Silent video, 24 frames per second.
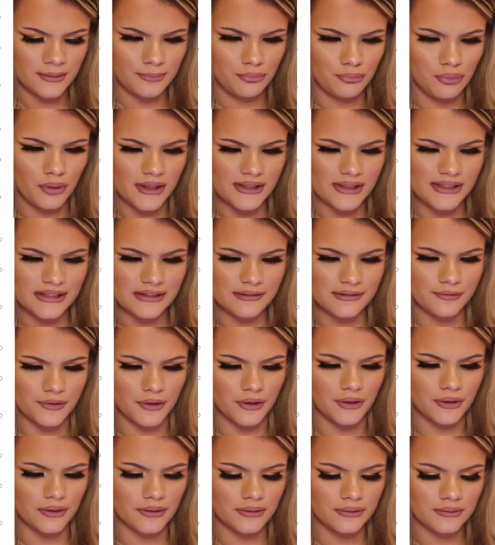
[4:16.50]
Breasts
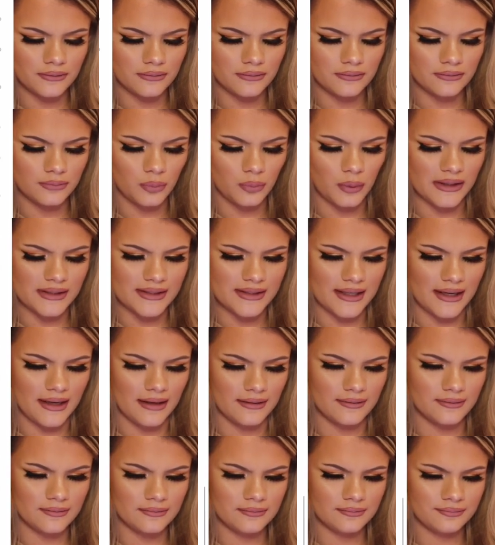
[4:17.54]
full. Well
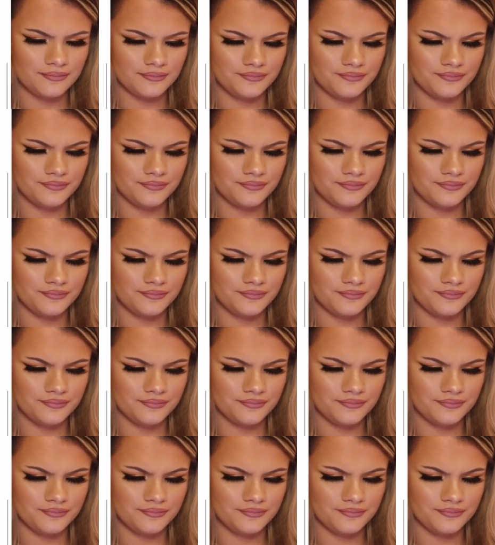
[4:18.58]
done.